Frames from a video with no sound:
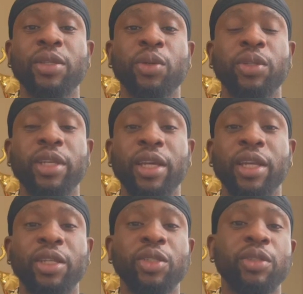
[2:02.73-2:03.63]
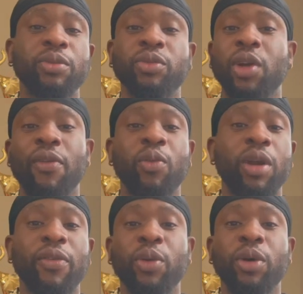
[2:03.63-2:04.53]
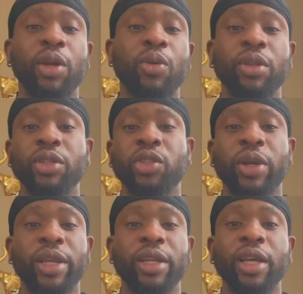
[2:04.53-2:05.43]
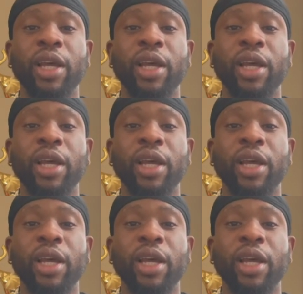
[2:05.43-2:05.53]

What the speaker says: or ticket and just travel wherever you want to go on the train.